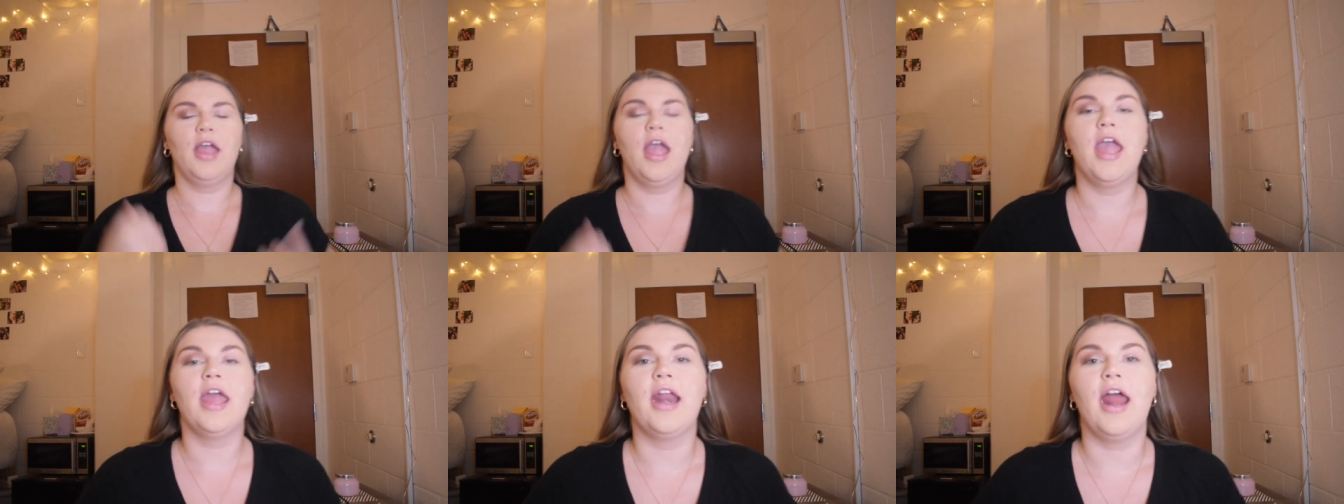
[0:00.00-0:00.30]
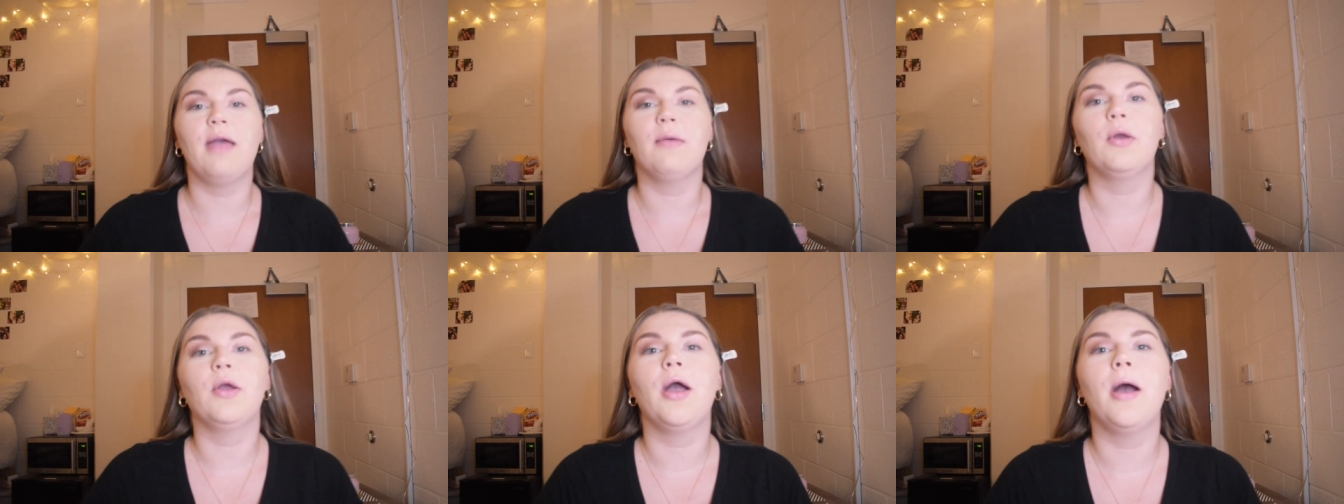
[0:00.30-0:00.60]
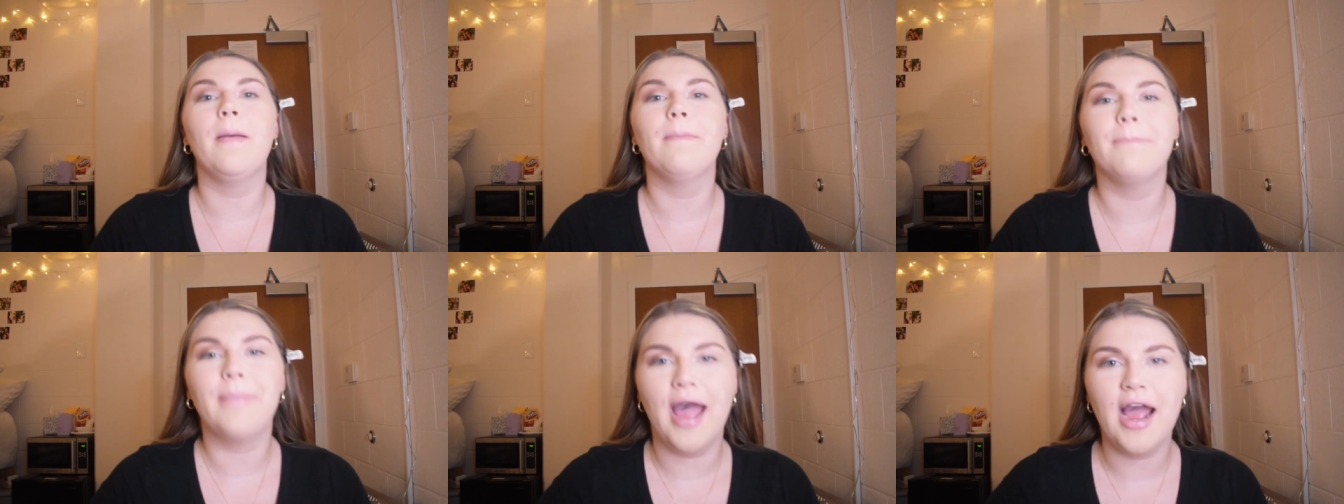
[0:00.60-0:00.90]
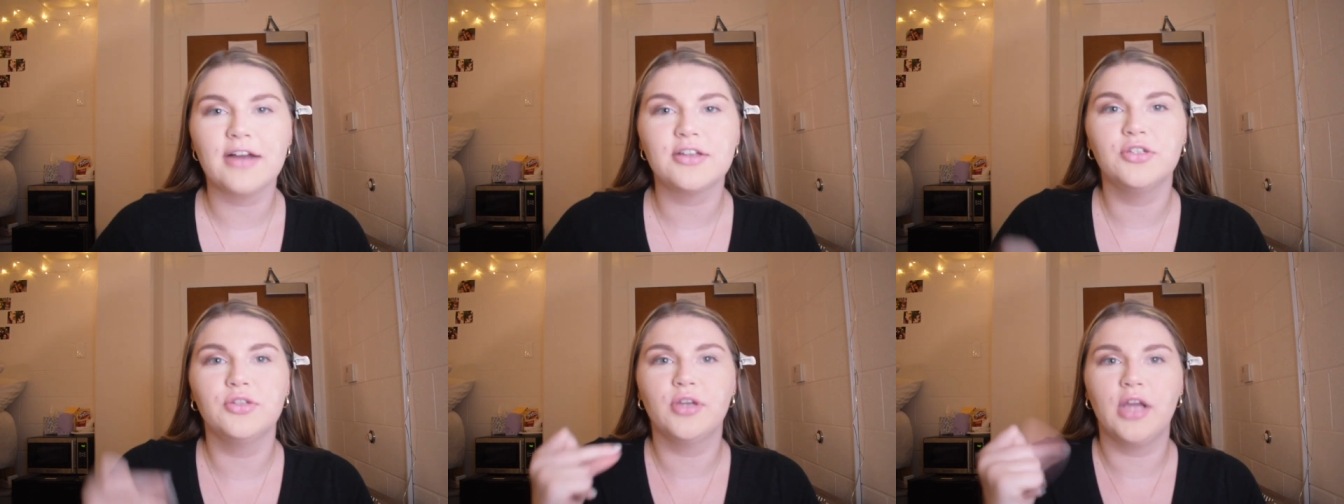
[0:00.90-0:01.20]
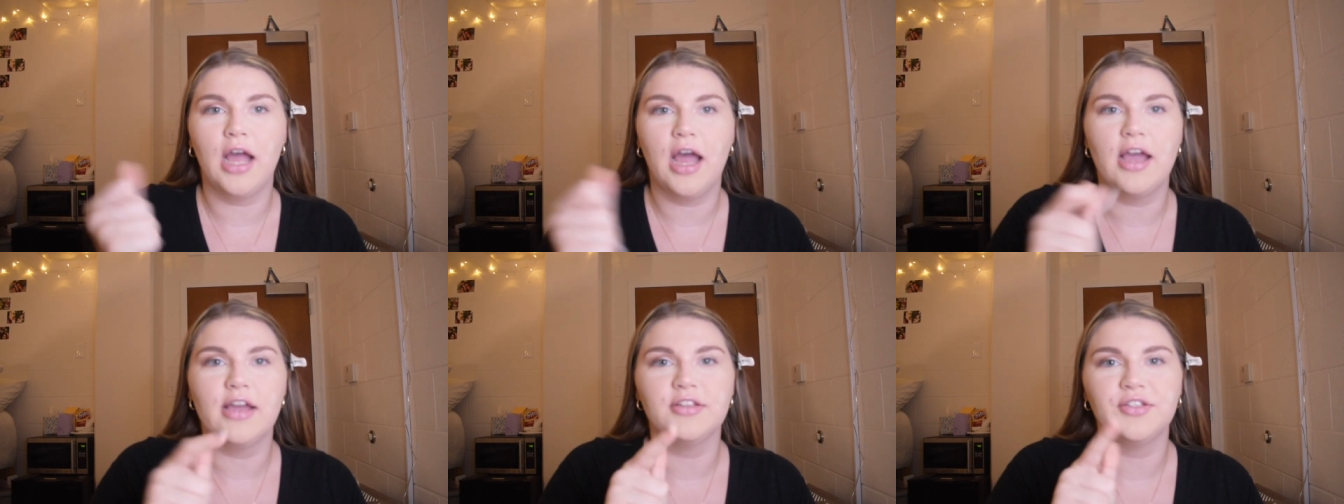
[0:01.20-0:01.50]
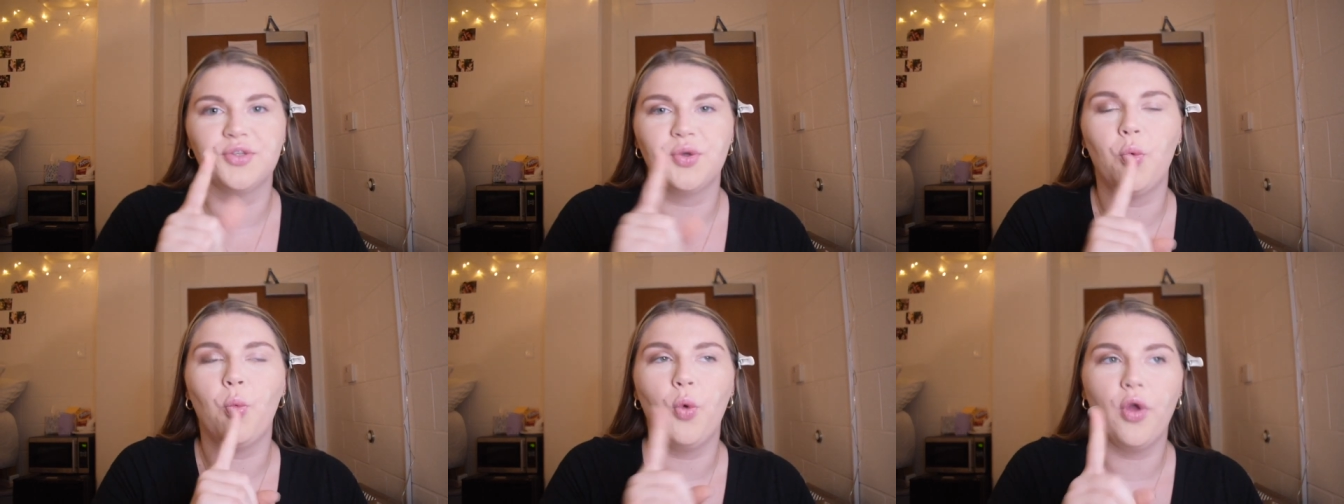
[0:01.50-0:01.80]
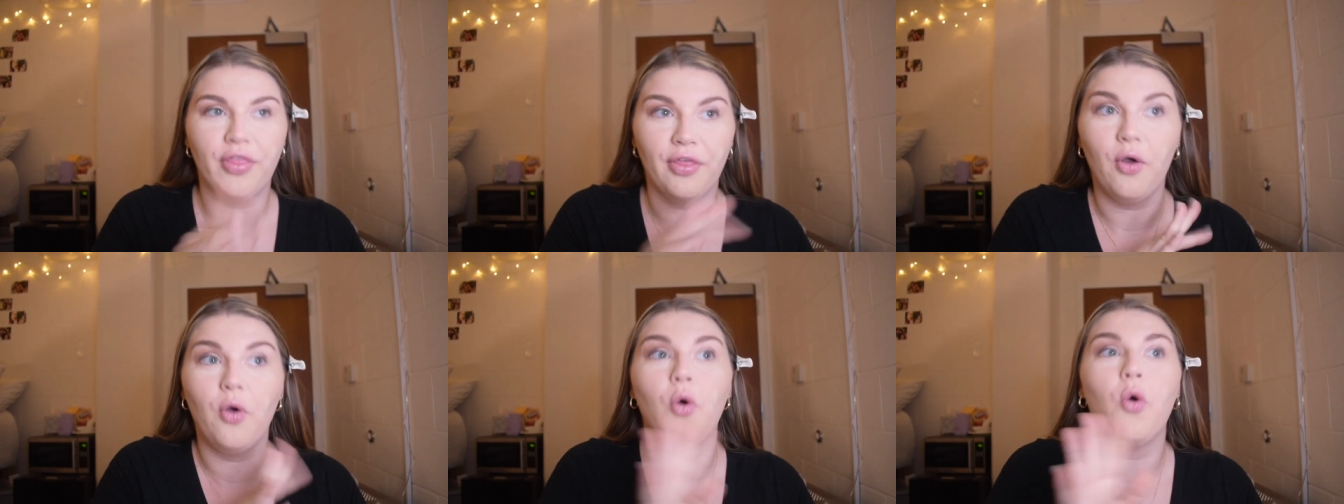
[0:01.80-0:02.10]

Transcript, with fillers: And I will come back to you guys with a